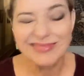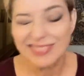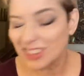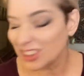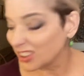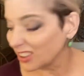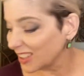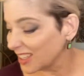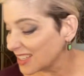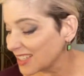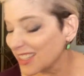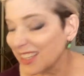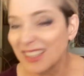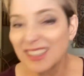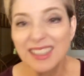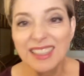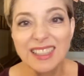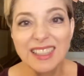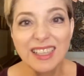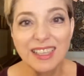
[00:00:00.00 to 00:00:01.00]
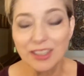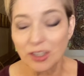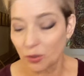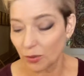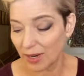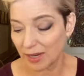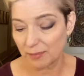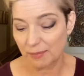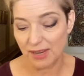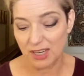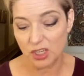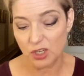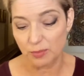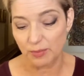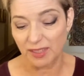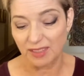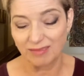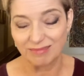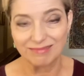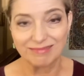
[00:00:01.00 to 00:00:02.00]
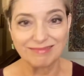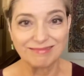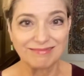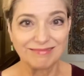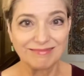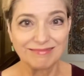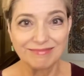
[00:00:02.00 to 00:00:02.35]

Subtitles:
you're less likely to get a correct measurement.